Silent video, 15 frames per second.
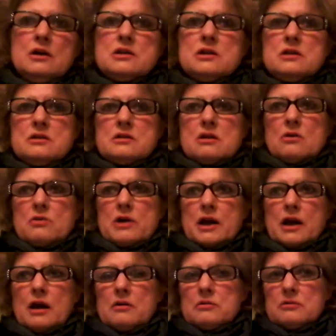So when
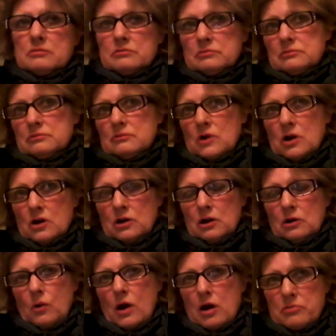a
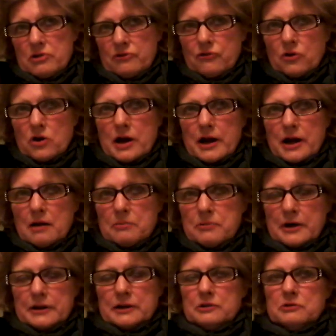little while before I got
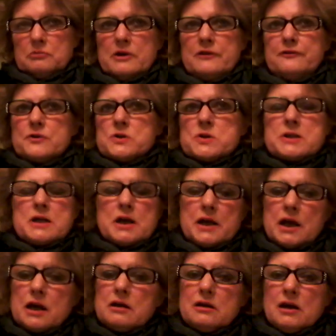pregnant with my first son,